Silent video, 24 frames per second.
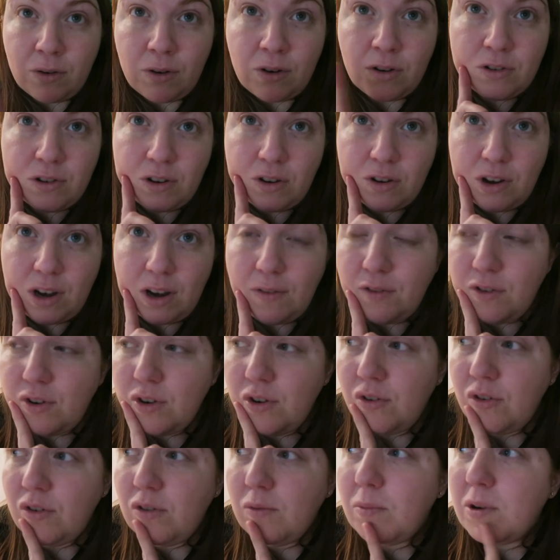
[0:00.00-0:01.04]
order left
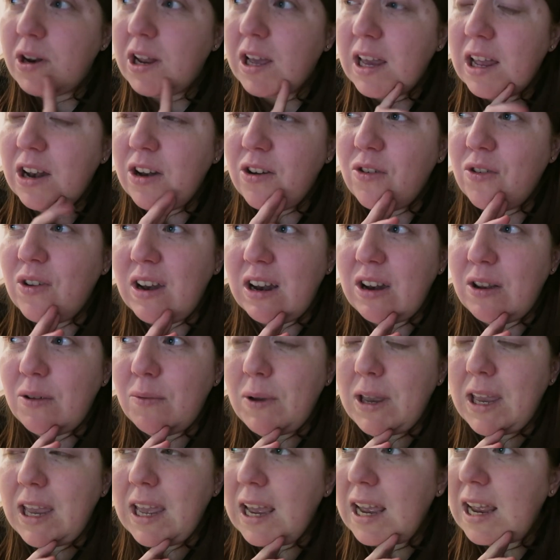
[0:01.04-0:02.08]
to do, but I can do it at the
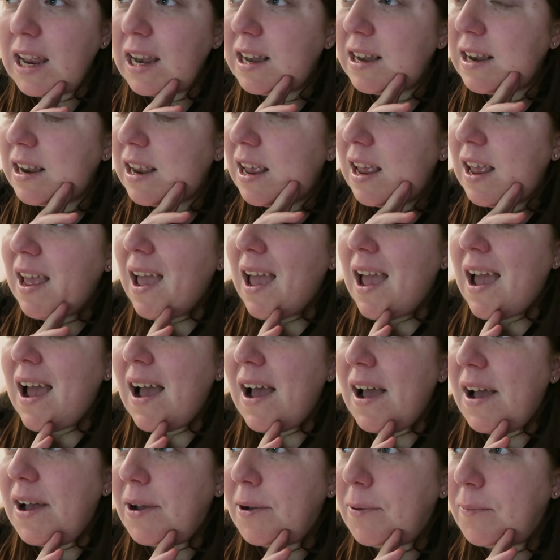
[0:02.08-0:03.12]
weekend.
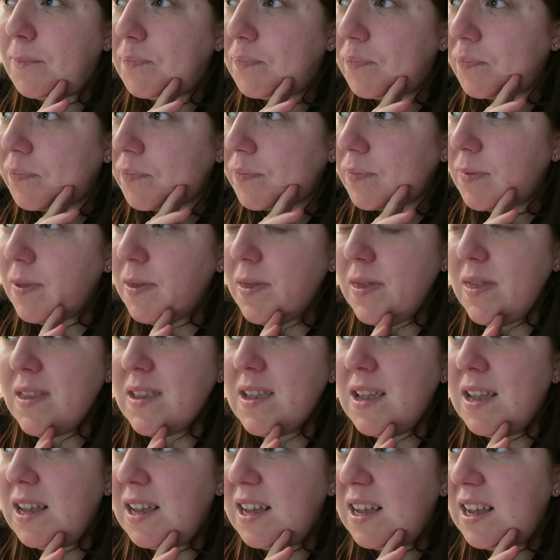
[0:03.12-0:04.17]
I
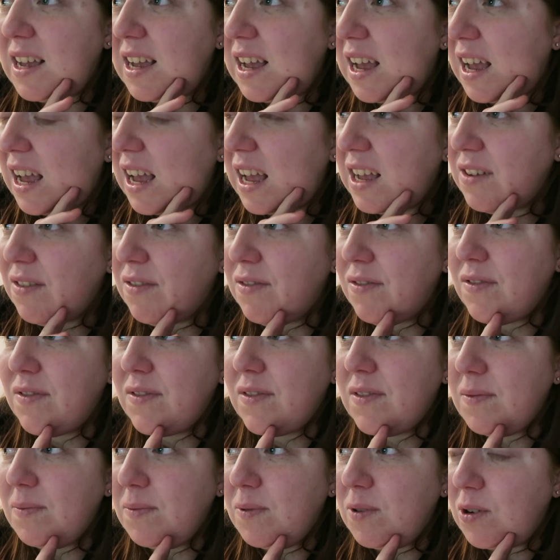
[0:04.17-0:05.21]

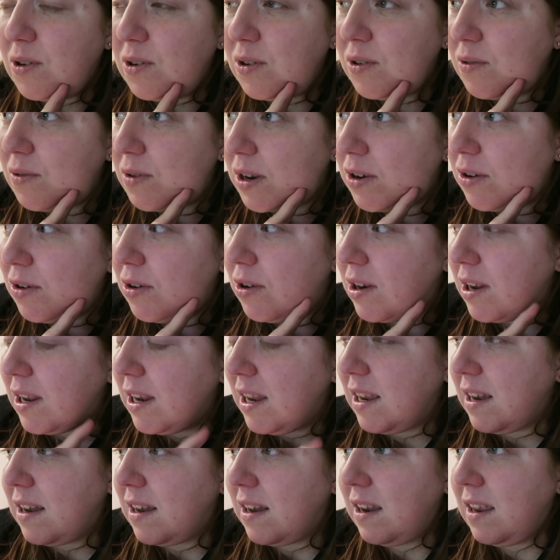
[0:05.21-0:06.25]
have done quite a lot
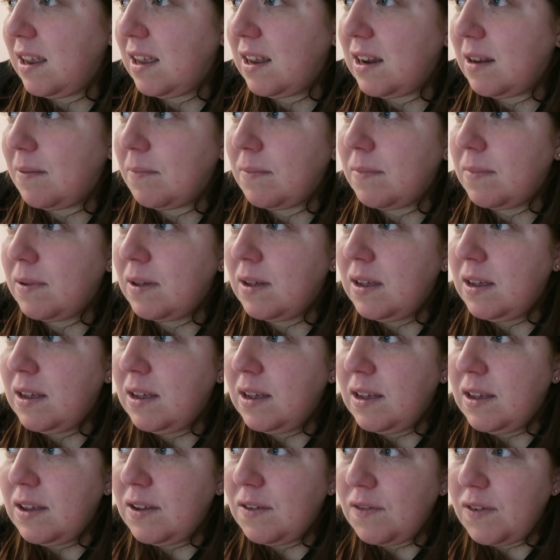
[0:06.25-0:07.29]
lately, and I'm
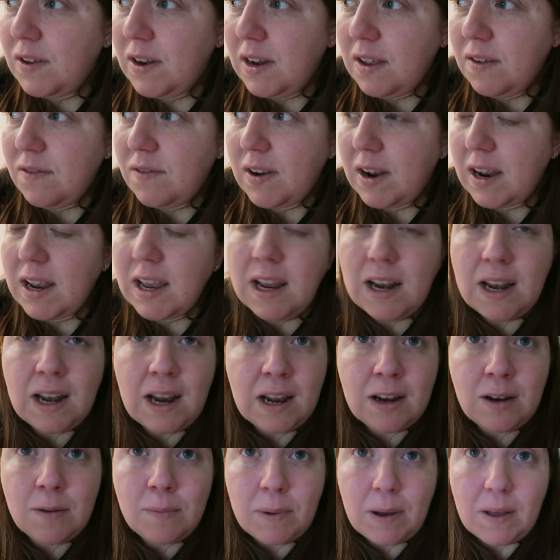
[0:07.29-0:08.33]
feeling very
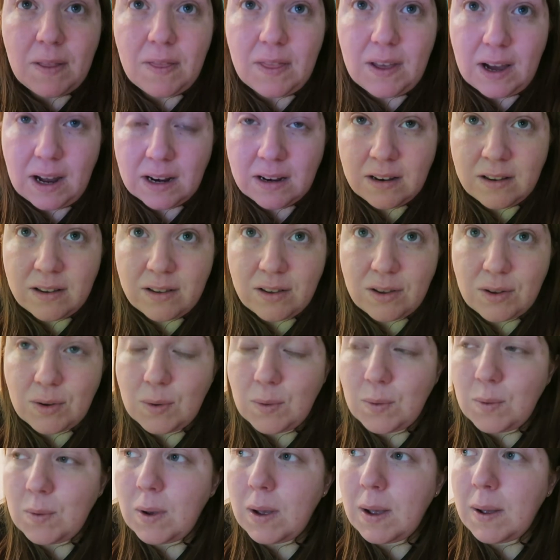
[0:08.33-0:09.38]
glad about that.
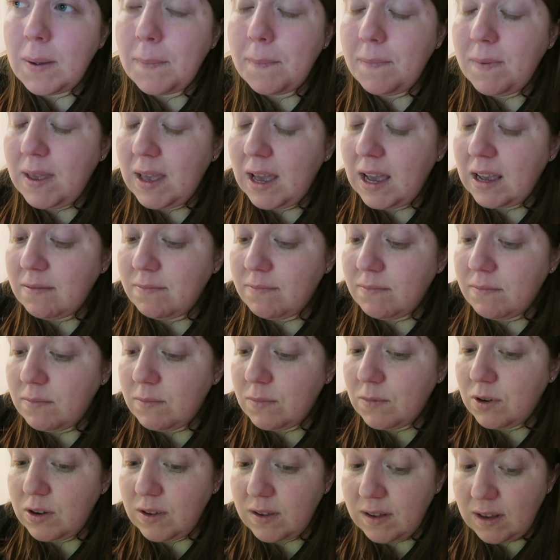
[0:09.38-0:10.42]
So yeah, I'm
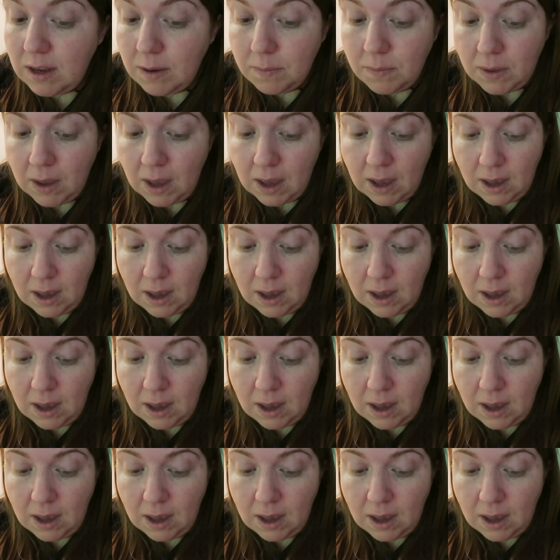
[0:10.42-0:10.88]
gonna see.